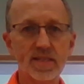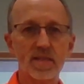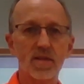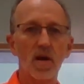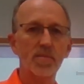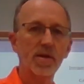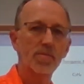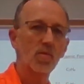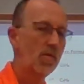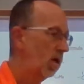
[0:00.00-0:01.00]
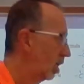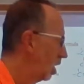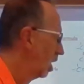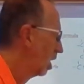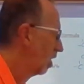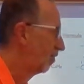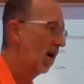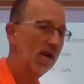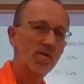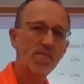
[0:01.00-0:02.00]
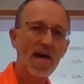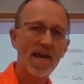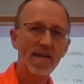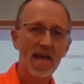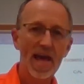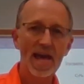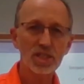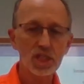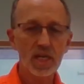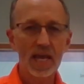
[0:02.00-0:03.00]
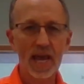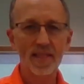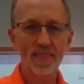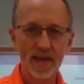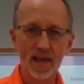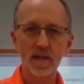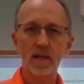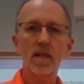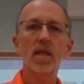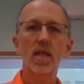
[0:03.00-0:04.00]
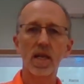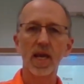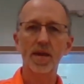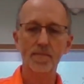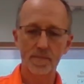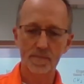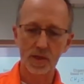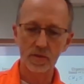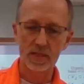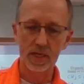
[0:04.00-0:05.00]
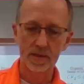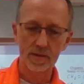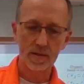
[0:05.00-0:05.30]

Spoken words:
is carbon number 1, followed by a dash, and then the name butene.